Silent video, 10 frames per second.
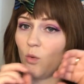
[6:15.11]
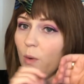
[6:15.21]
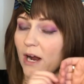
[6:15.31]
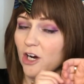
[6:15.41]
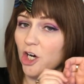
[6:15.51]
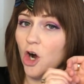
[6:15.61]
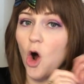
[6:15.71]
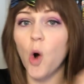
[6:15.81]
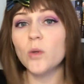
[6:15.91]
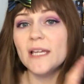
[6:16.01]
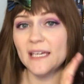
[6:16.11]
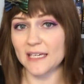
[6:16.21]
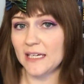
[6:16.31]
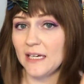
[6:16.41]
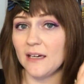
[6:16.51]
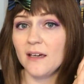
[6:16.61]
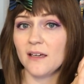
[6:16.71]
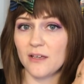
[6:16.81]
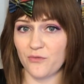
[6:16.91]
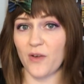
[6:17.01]
where only he
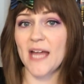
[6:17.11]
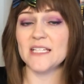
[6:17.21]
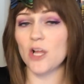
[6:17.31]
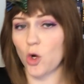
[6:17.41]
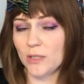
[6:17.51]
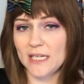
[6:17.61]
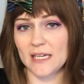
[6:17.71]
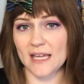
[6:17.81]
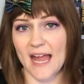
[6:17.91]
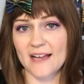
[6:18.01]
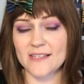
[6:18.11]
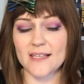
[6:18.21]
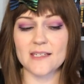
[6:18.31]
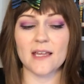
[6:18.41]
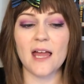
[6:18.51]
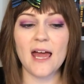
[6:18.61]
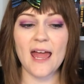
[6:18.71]
can find it, only he can access it.